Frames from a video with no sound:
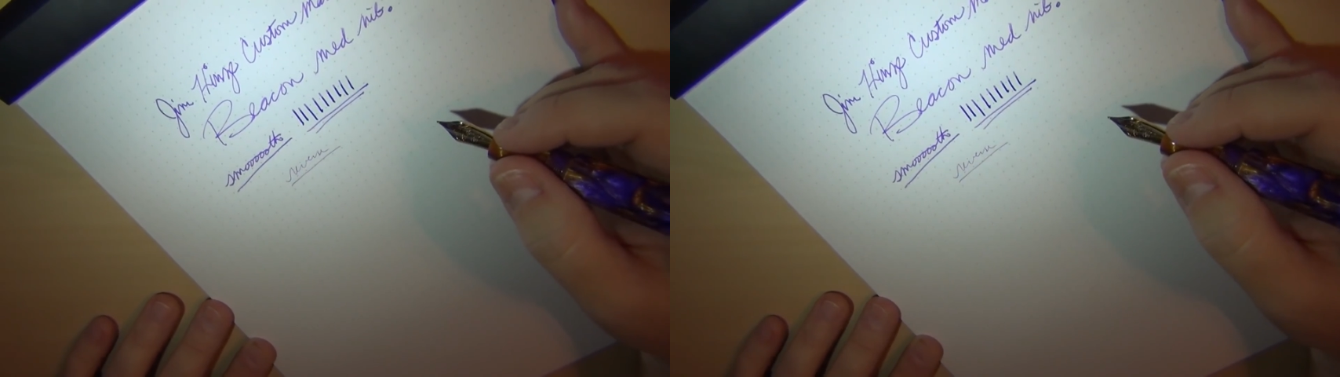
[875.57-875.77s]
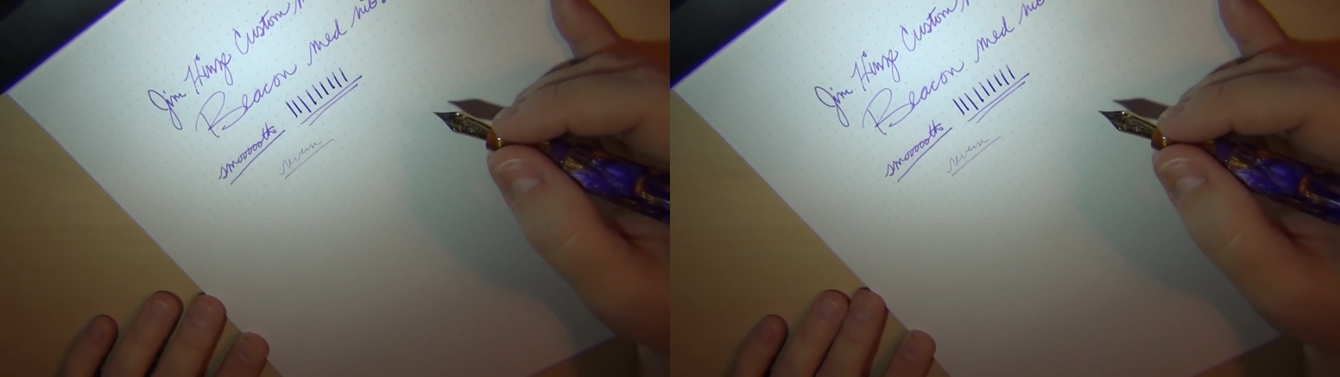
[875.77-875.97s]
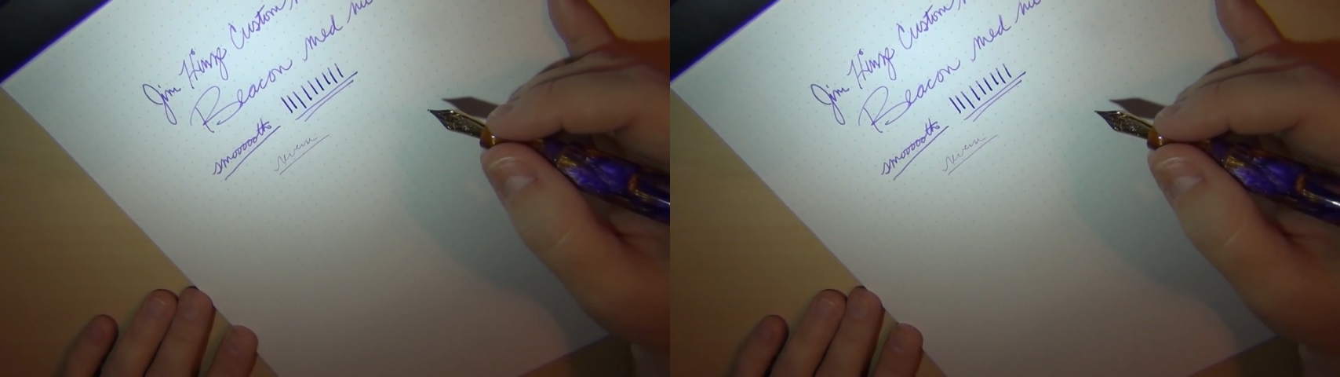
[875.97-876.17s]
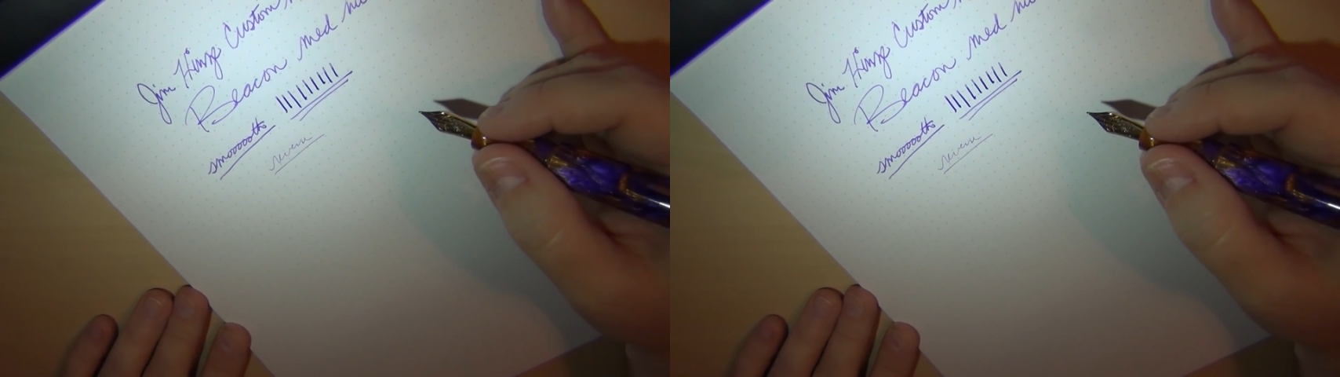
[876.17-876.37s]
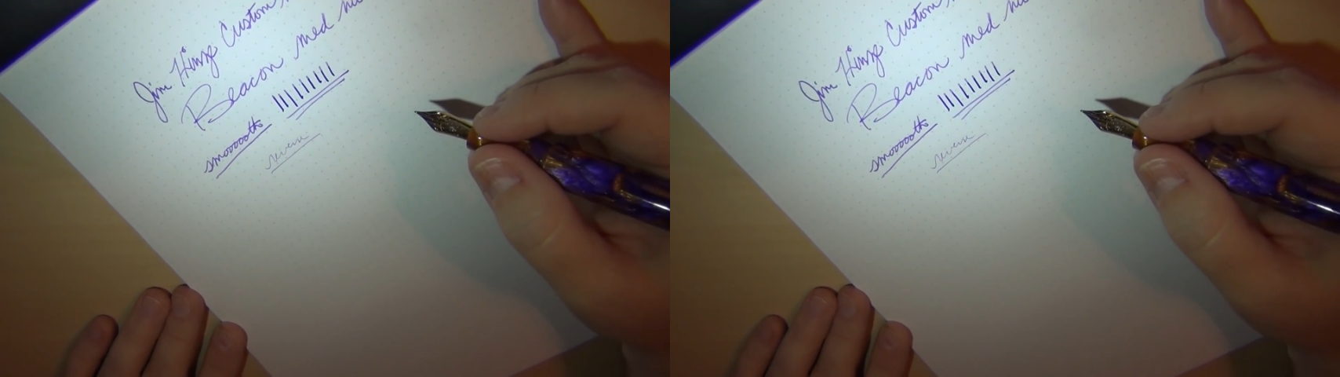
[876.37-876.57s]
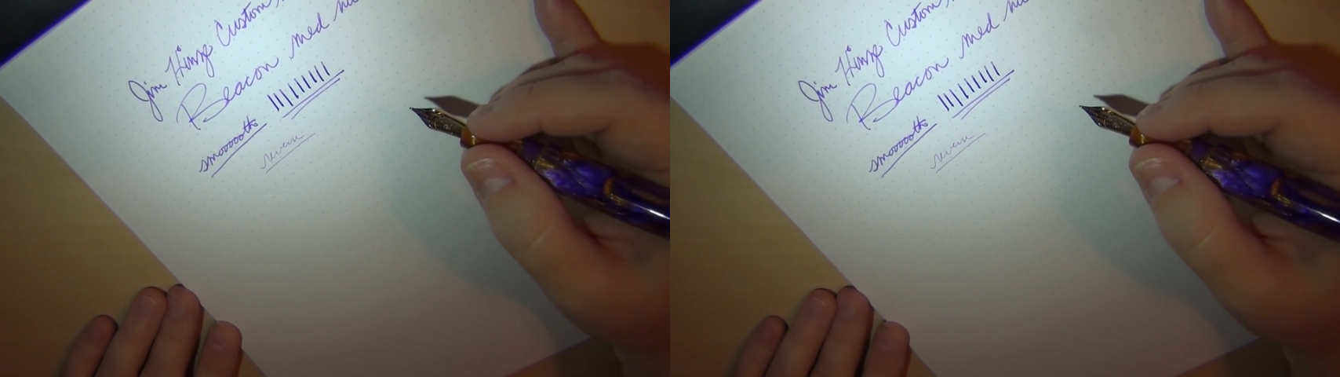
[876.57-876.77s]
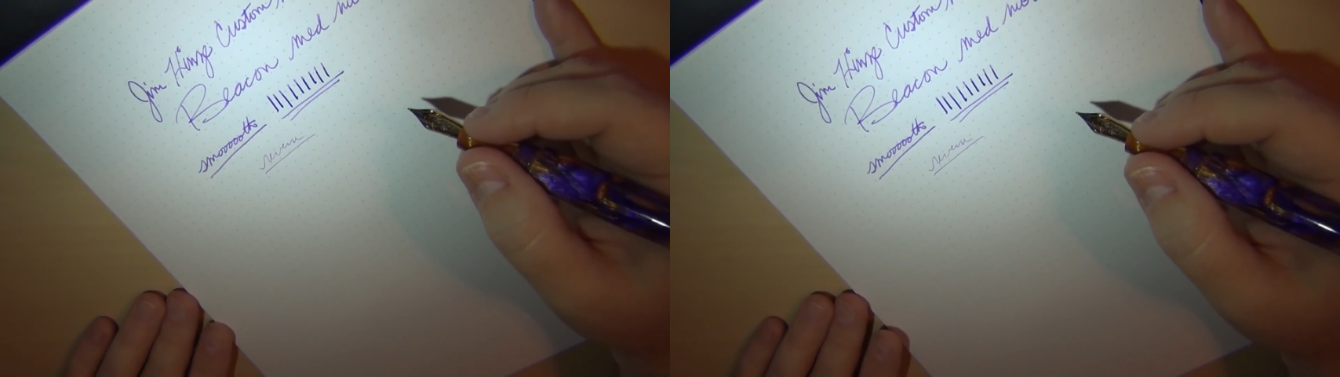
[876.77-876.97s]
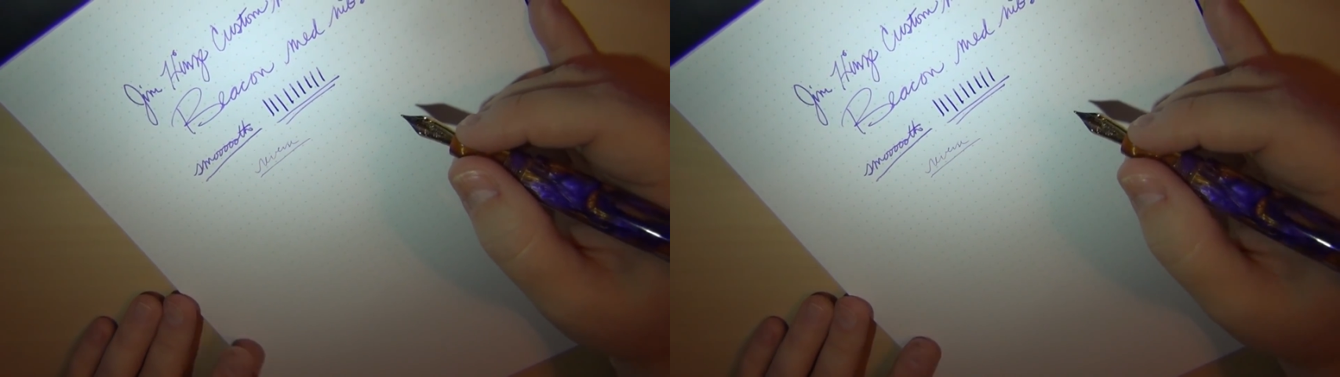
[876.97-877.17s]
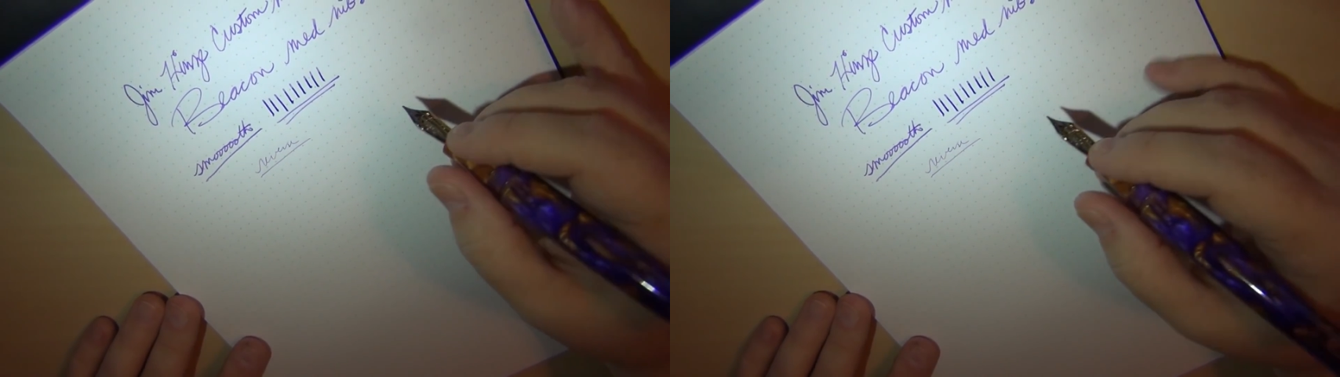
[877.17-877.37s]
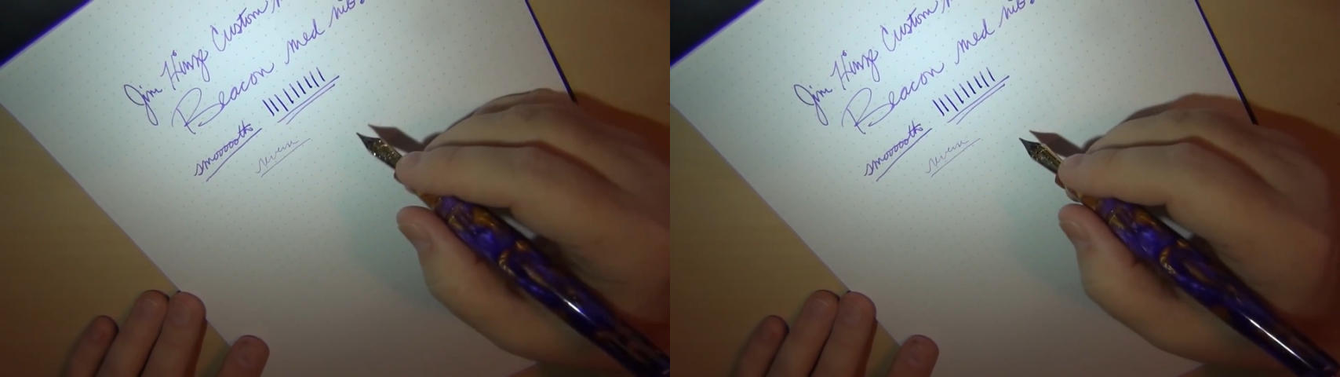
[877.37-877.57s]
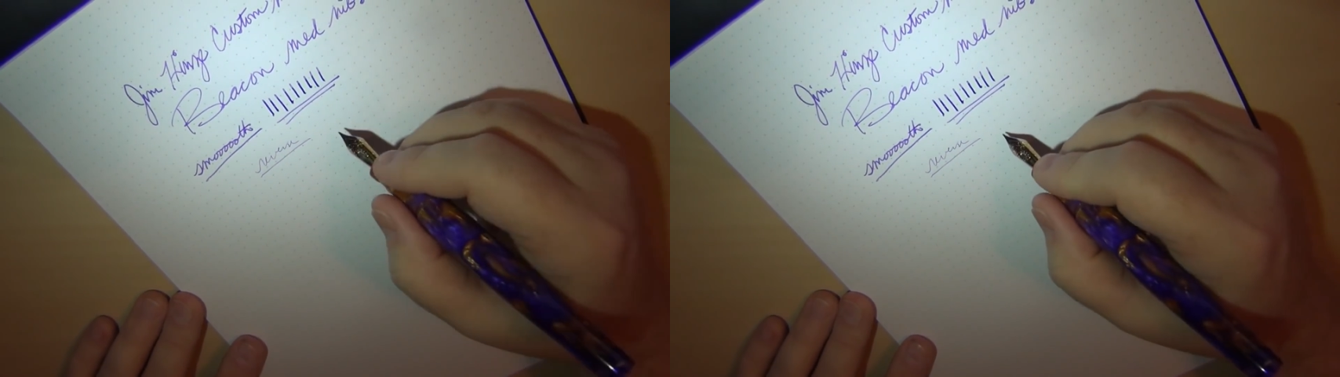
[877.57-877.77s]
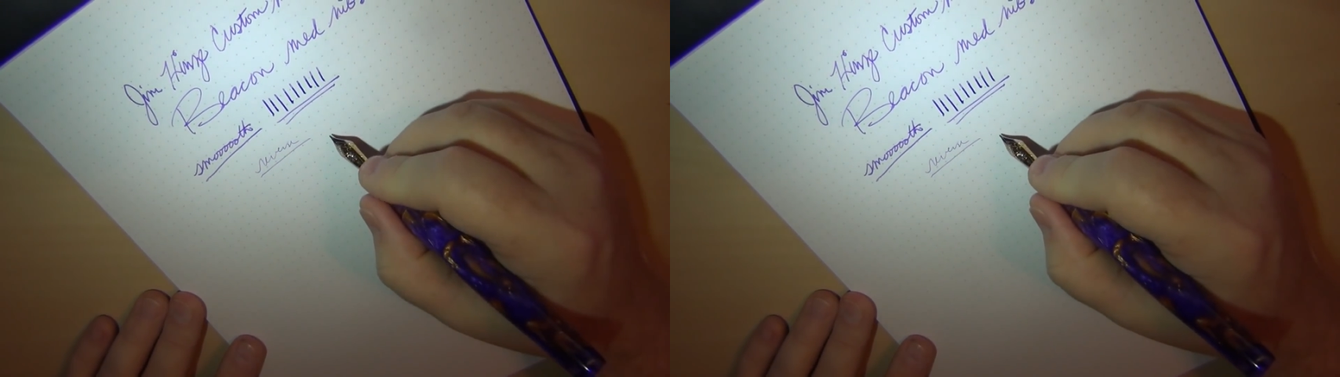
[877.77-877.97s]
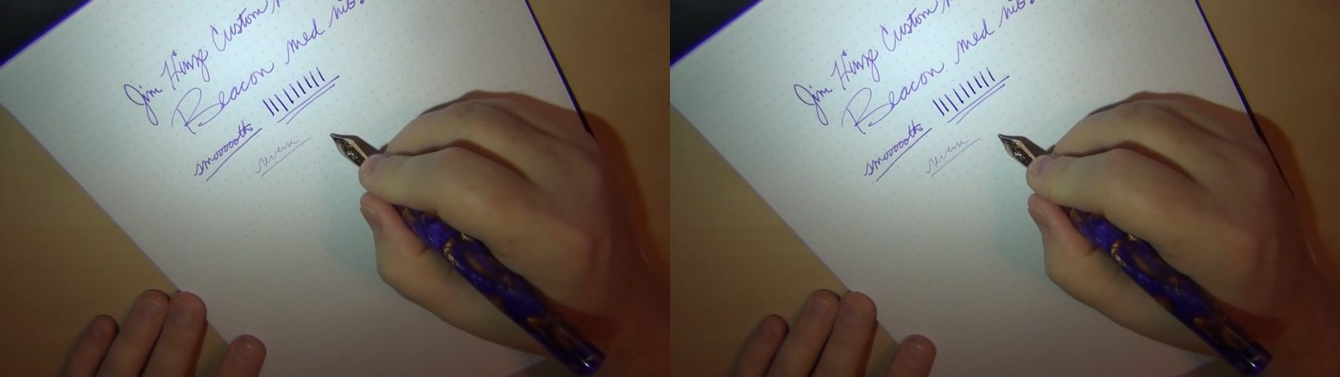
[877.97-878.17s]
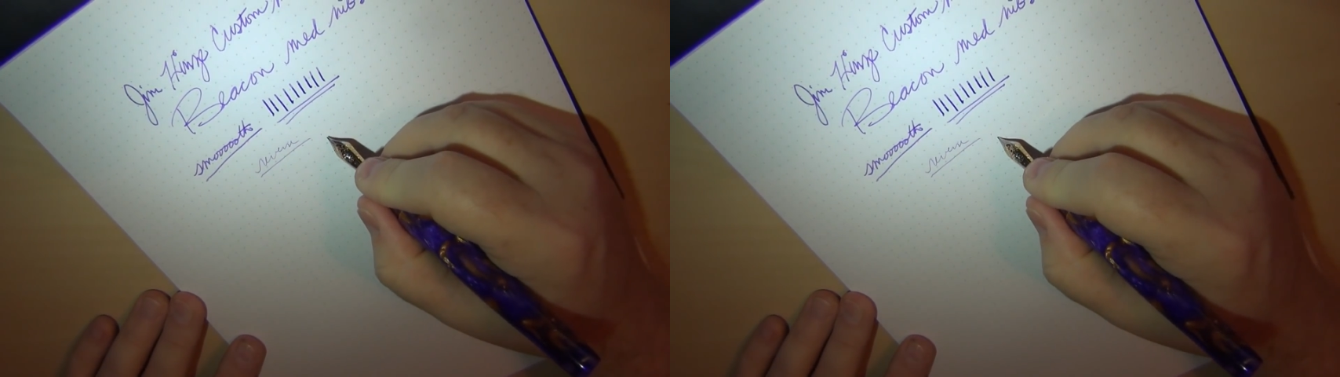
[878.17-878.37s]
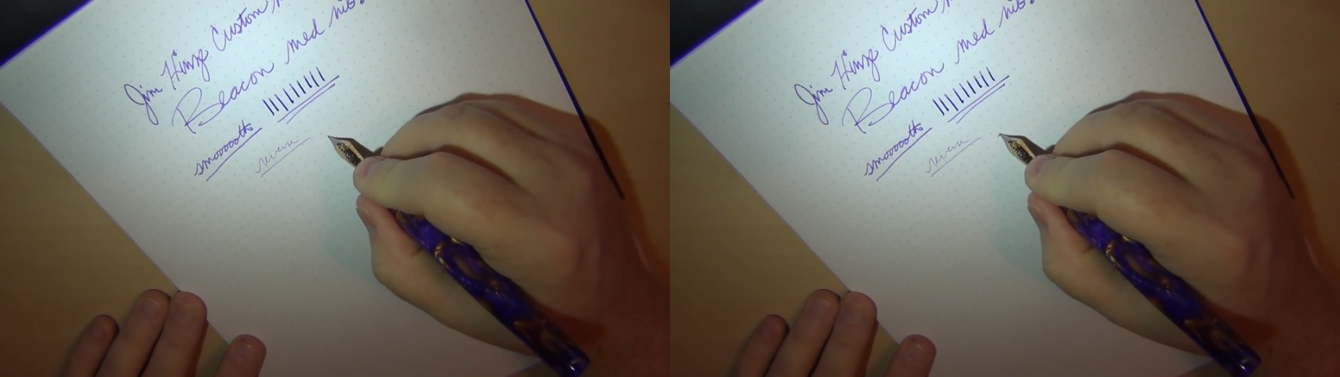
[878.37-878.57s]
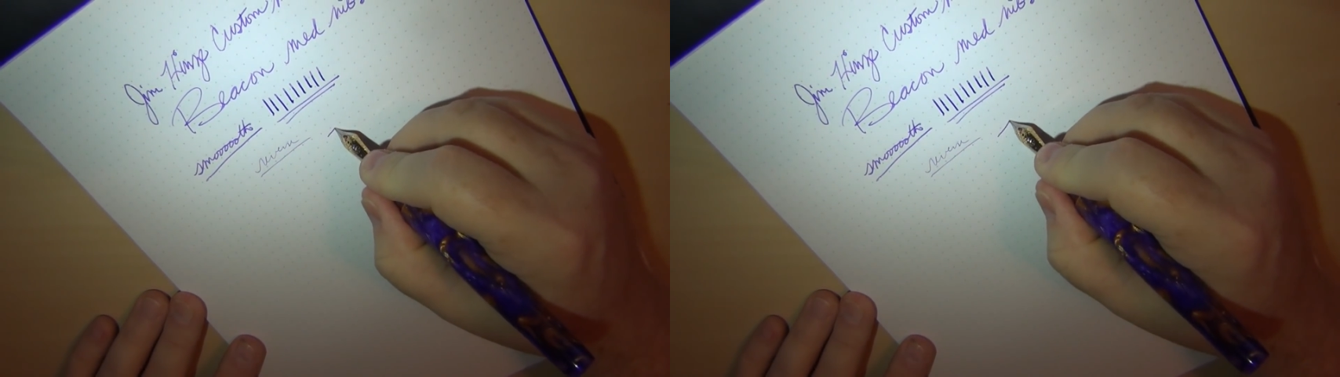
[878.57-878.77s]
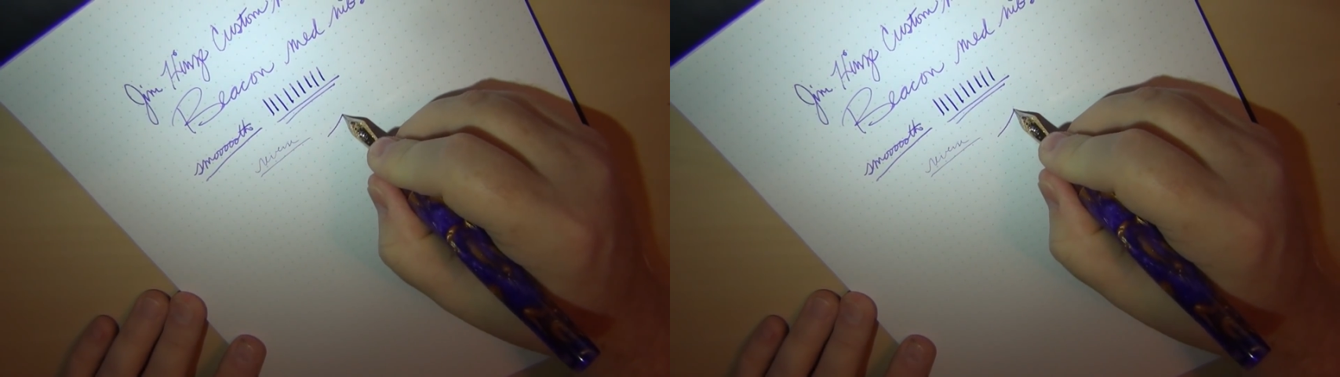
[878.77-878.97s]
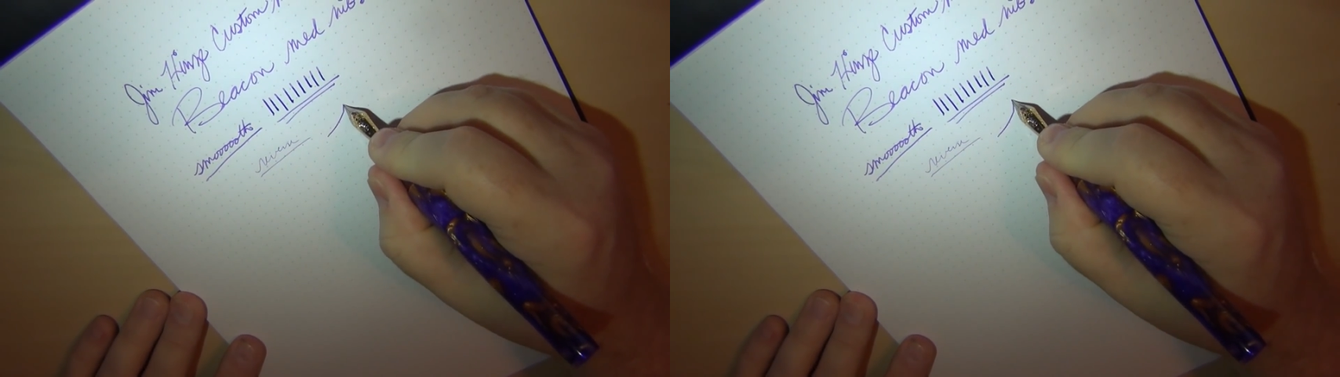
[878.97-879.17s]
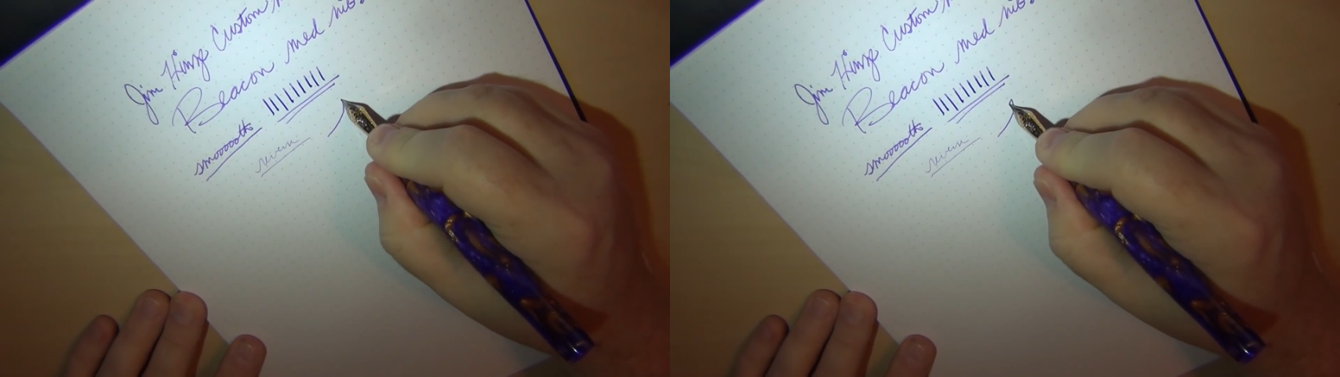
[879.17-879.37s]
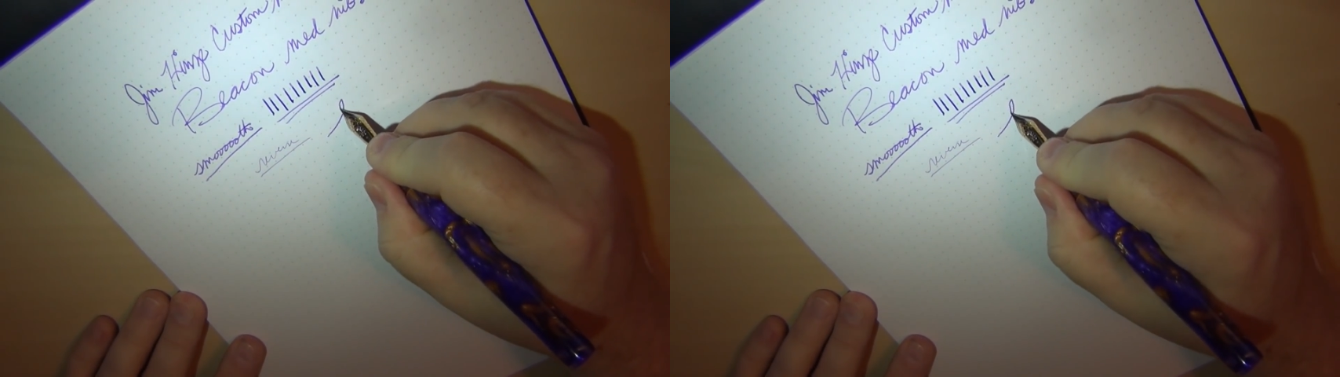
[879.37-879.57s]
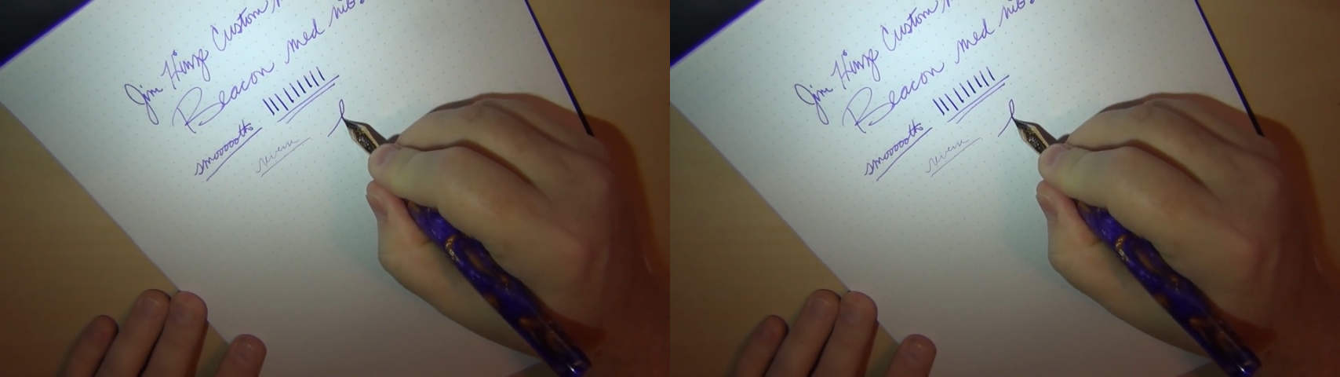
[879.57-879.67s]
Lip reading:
No face is visible, so there are no lips to read.